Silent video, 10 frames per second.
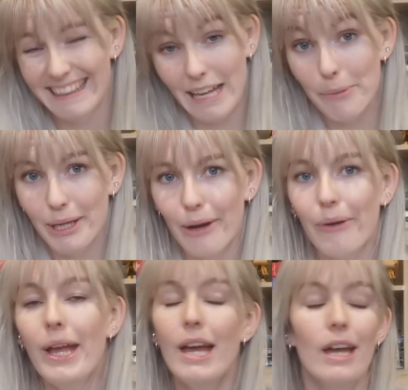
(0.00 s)
There we go.
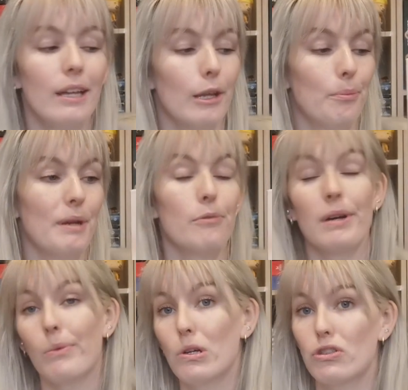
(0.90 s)
It had been on
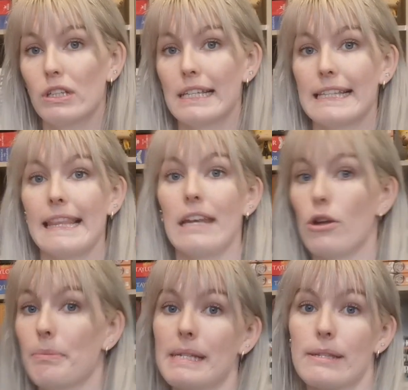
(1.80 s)
my watch list and then
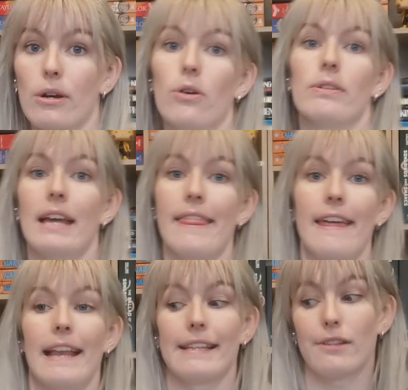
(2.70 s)
not been sold, and
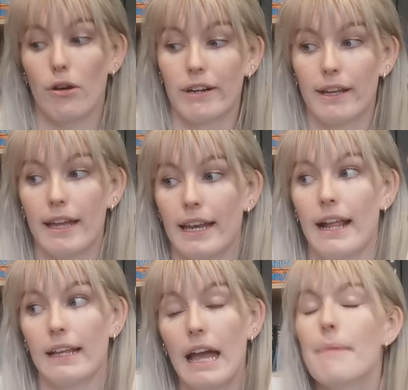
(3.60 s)
then I saw it again and
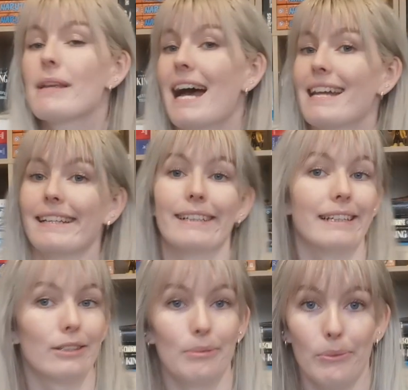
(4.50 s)
I kept adding
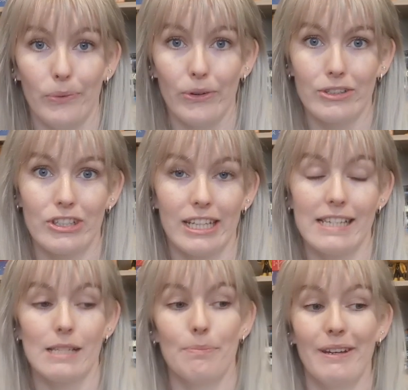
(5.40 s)
it to my watch
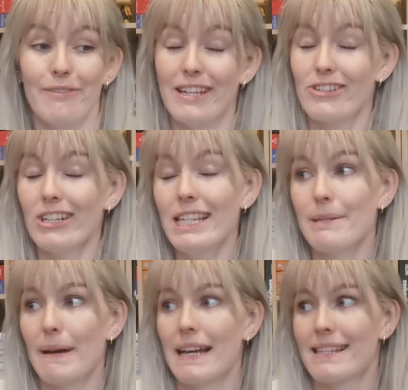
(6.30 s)
list, but eventually
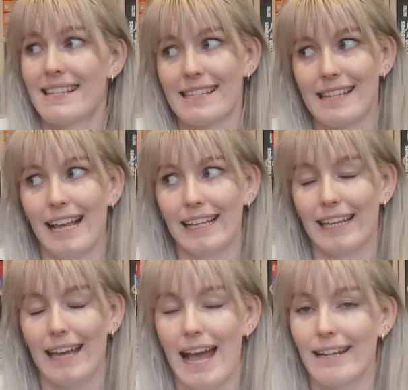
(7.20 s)
the person selling
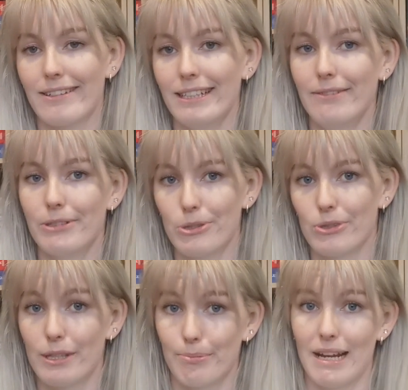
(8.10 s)
it actually
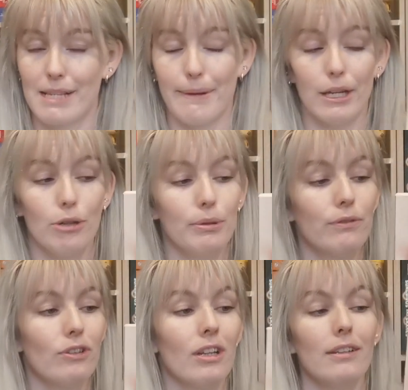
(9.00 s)
reduced the price by a couple
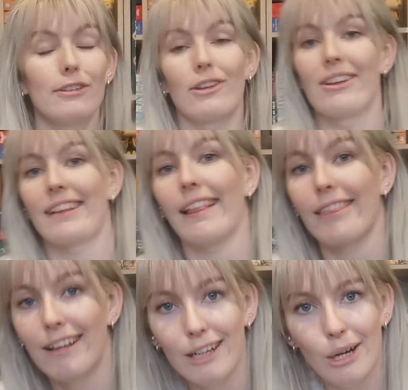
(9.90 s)
of dollars, so I was
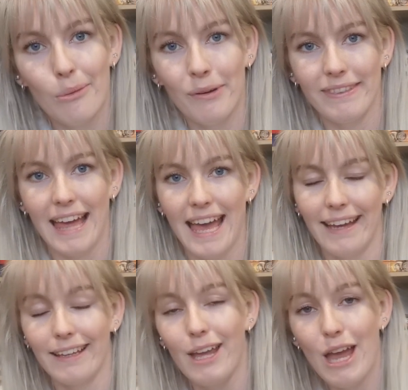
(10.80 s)
like, what the
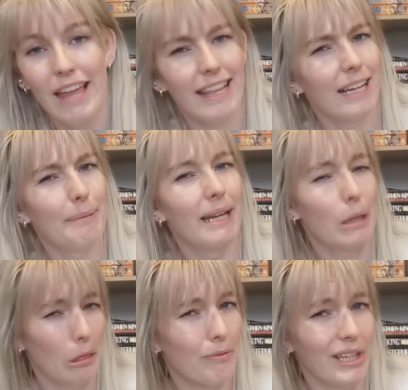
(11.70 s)
heck? I think I
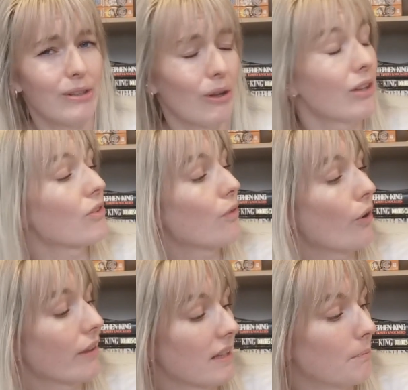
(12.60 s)
paid $3
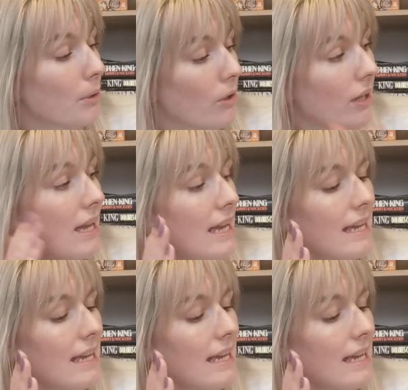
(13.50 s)
for this book.